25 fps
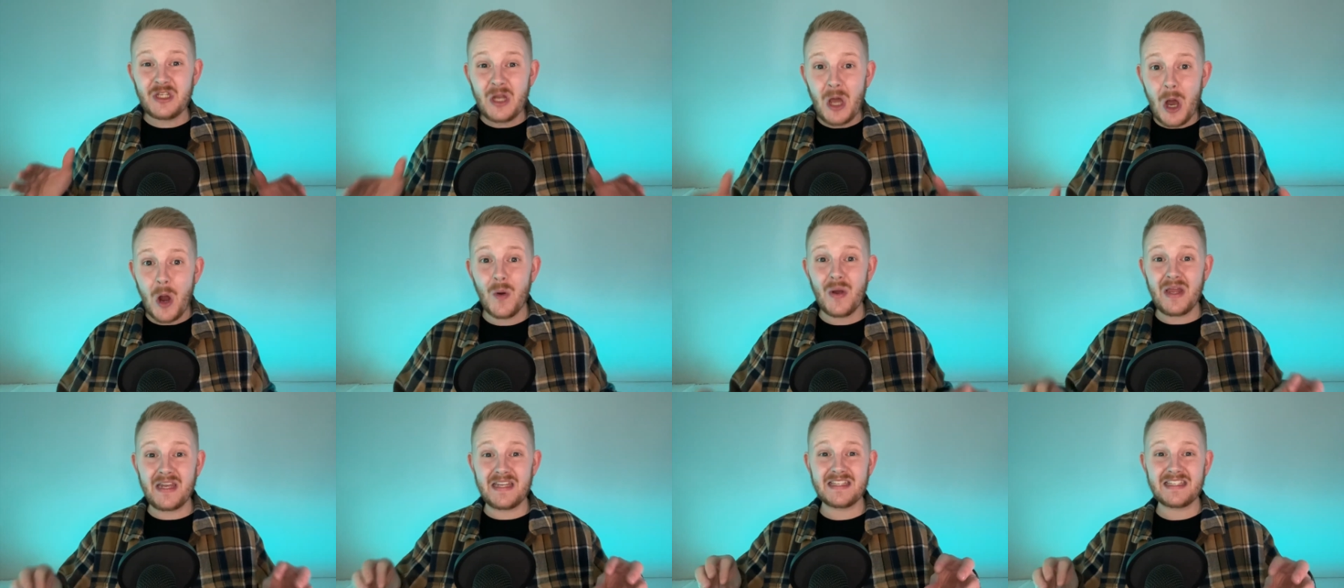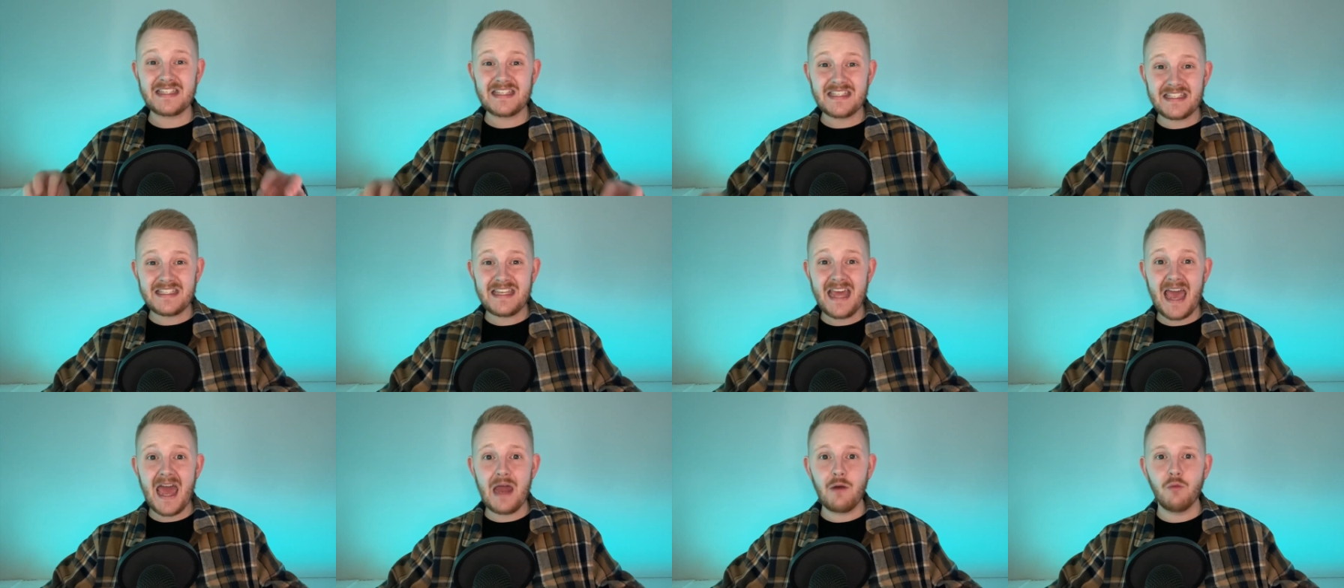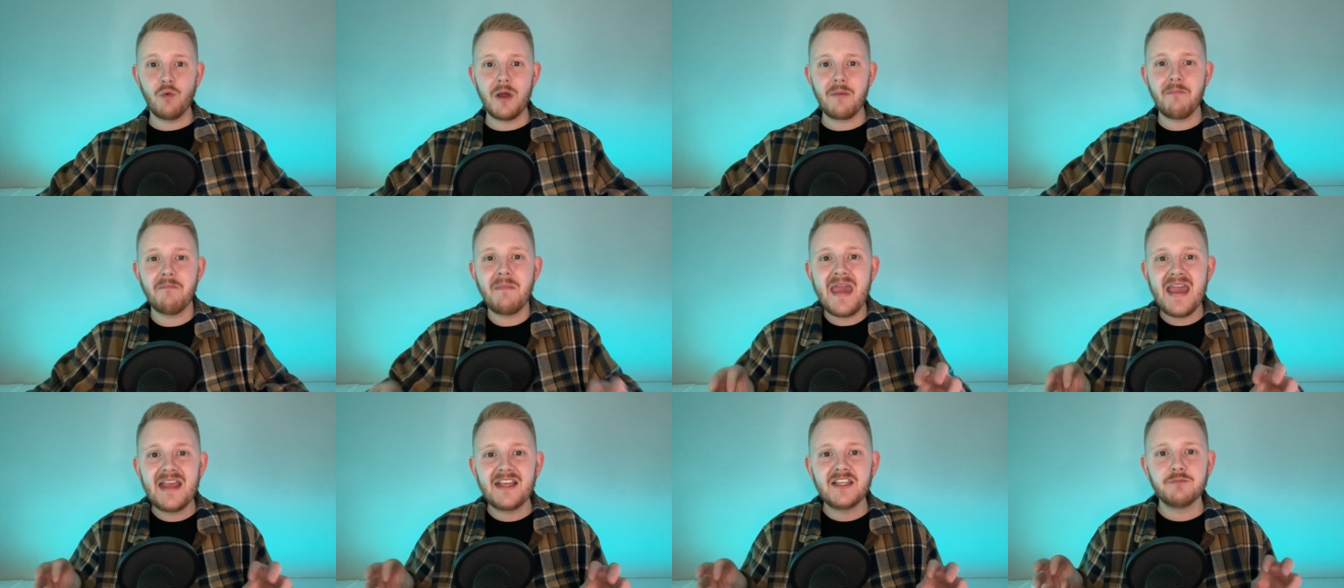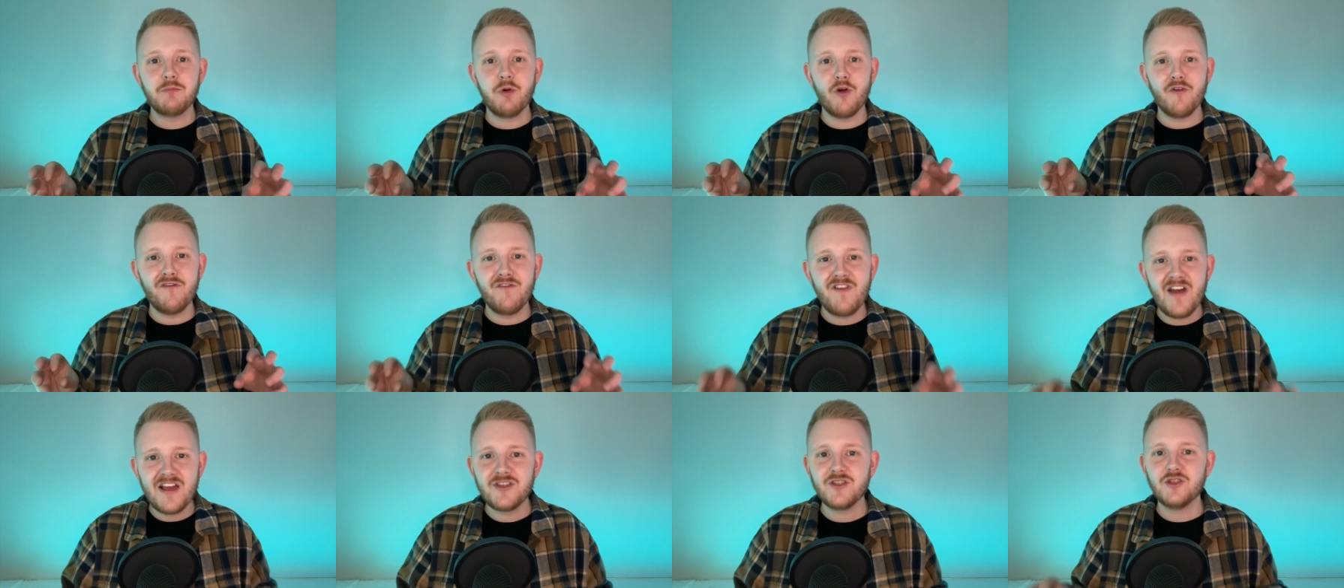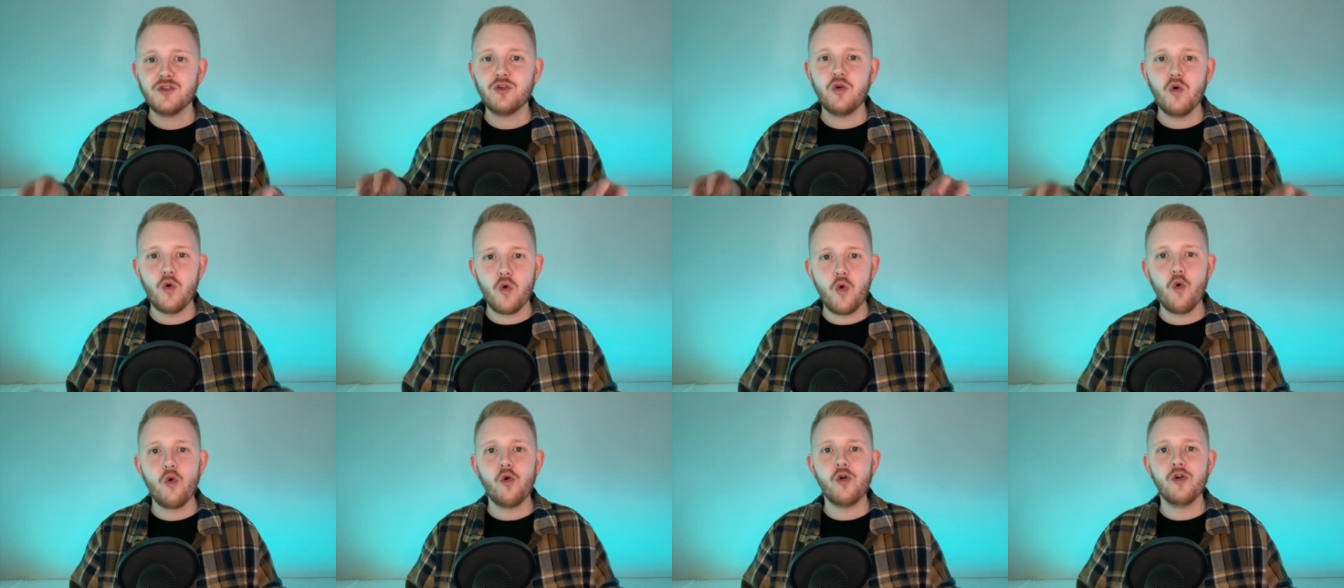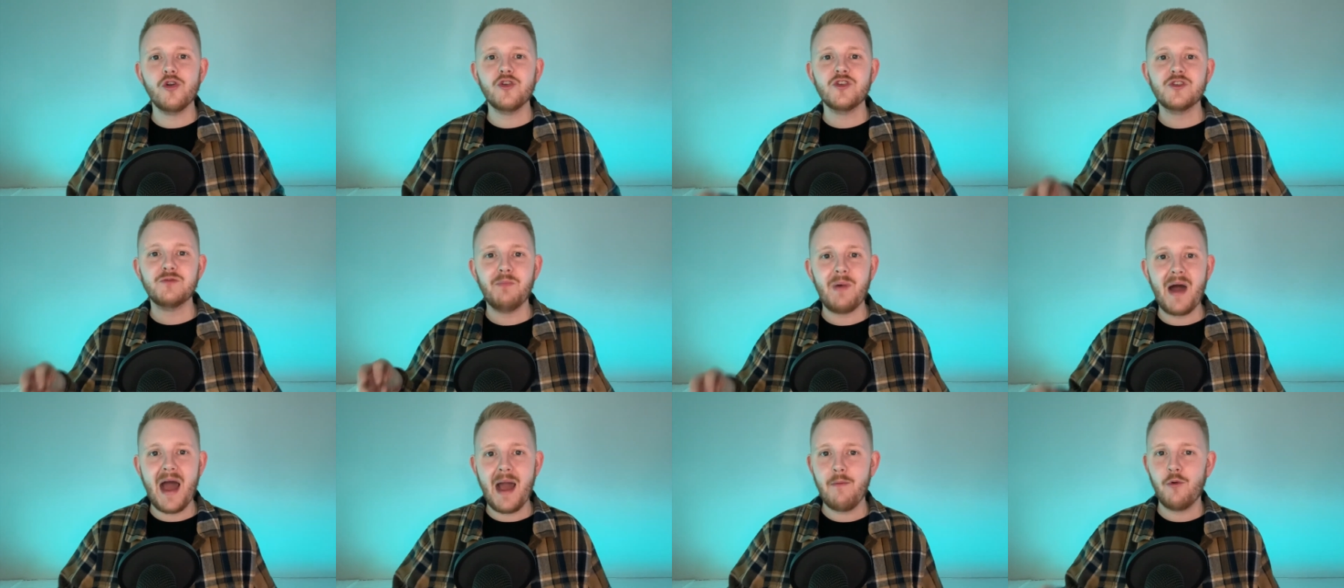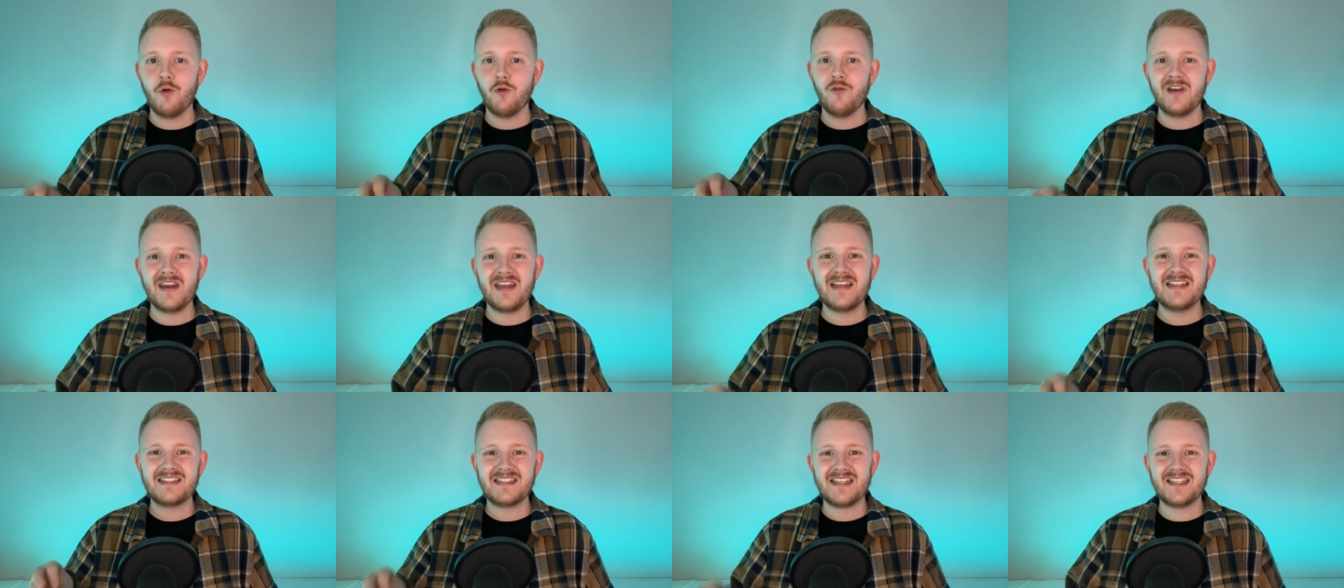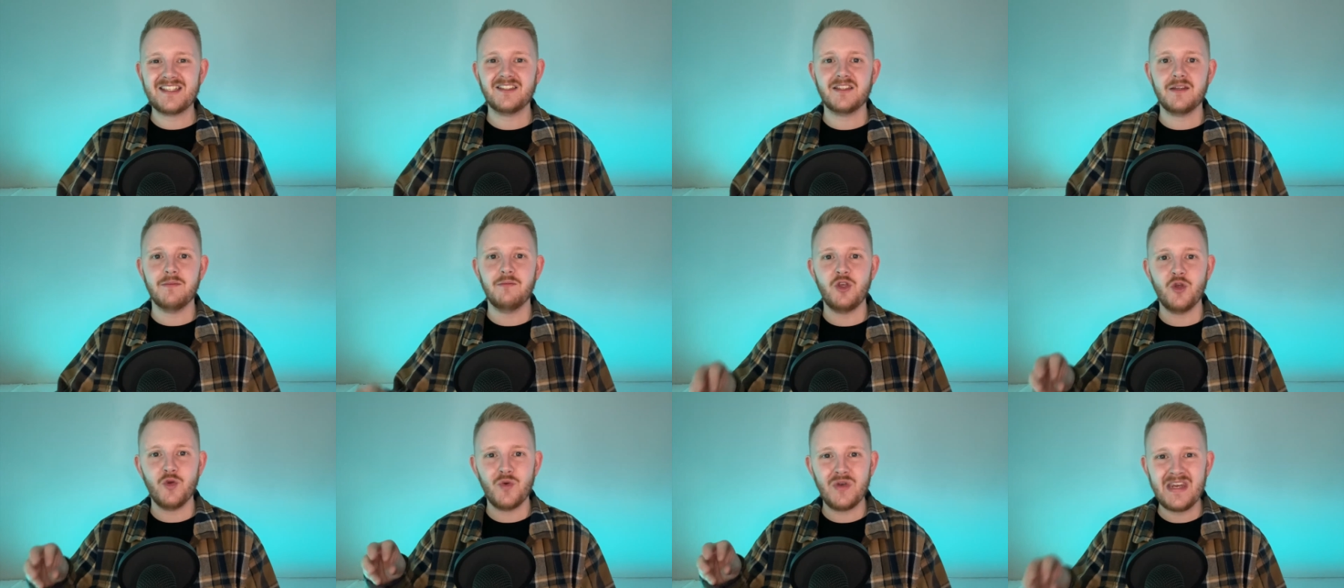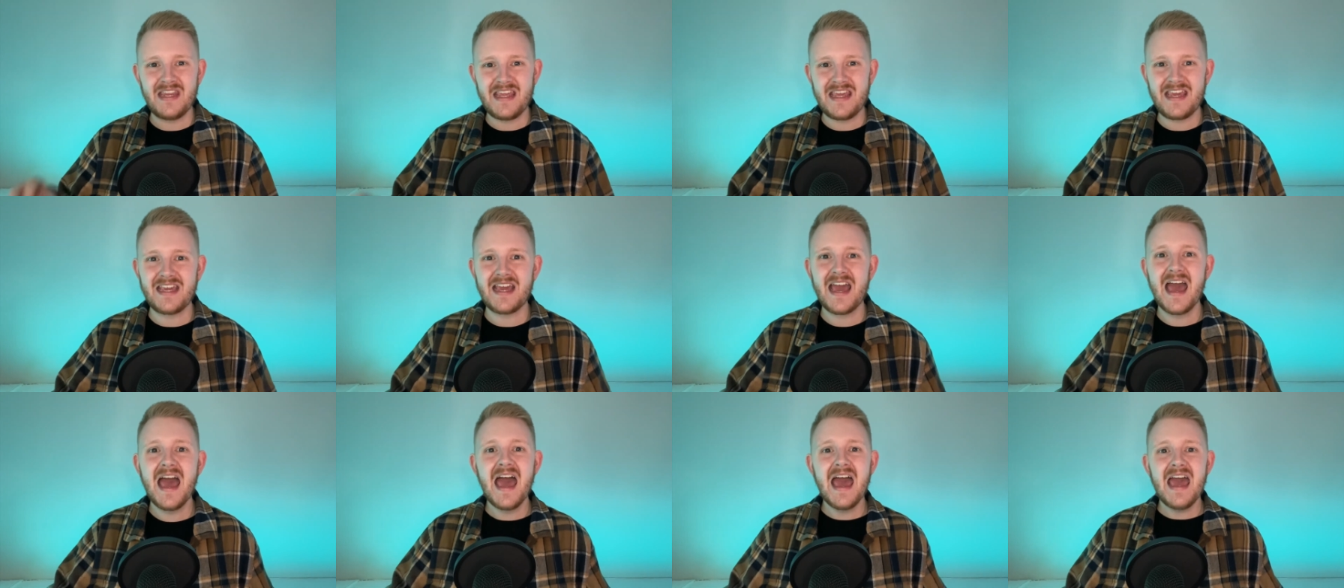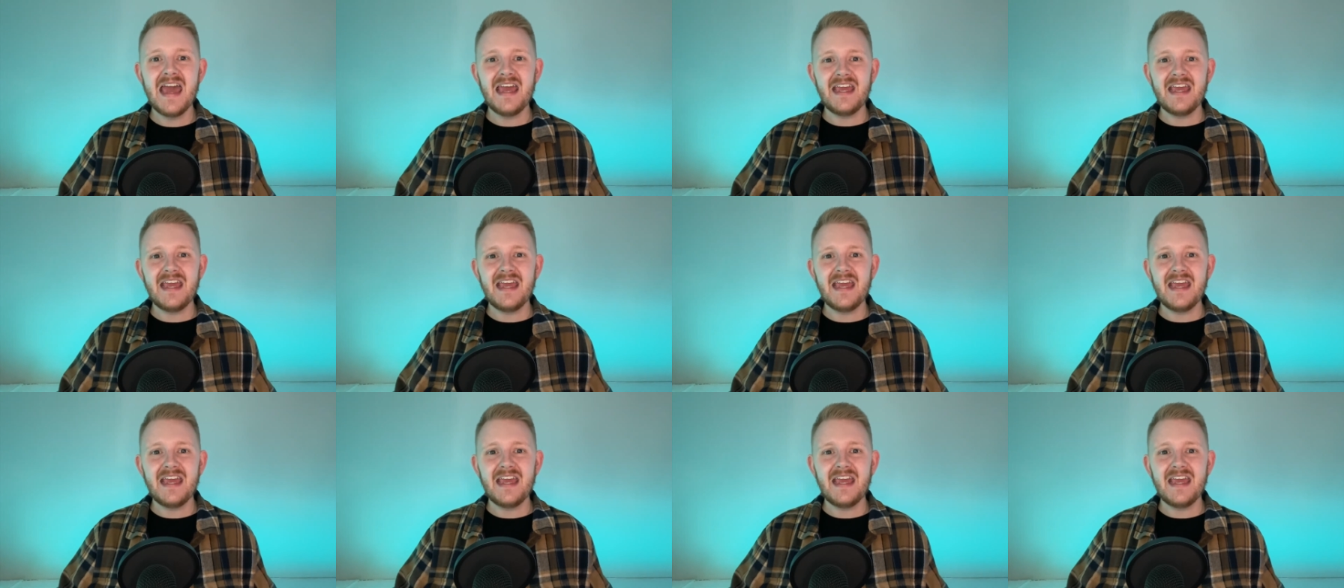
No, instead, what makes Professor Horner's Bible reading system unique